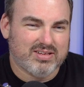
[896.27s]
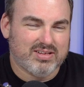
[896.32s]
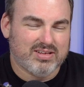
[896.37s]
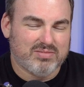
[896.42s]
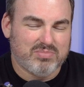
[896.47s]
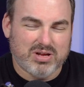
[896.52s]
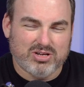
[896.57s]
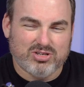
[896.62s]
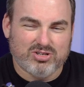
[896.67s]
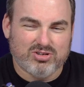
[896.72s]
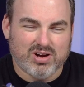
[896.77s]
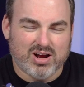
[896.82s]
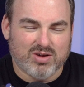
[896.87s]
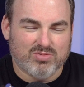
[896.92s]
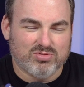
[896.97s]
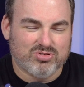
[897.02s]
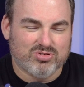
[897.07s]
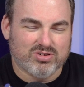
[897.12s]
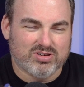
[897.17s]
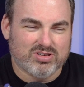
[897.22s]
I'm not sure I
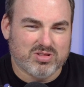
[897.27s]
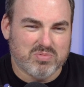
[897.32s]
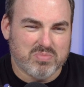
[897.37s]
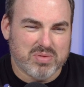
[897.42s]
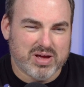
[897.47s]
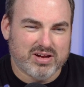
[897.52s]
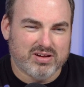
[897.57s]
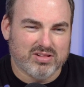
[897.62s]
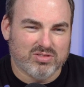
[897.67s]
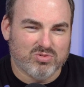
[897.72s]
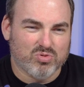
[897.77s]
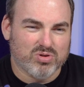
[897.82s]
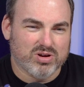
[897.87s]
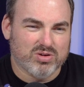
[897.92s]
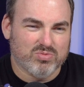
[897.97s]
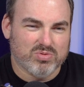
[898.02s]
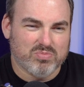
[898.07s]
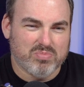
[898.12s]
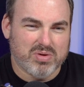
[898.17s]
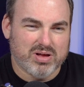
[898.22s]
would trust the Mandalorian
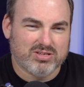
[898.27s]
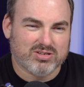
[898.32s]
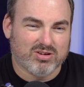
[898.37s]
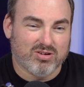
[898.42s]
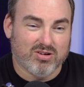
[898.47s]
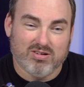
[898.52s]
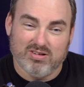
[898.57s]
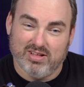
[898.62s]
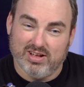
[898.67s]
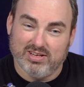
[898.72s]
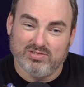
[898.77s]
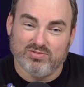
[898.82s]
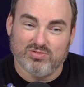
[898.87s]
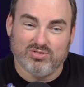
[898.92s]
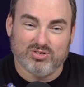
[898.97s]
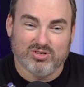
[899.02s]
with Beskar, that's for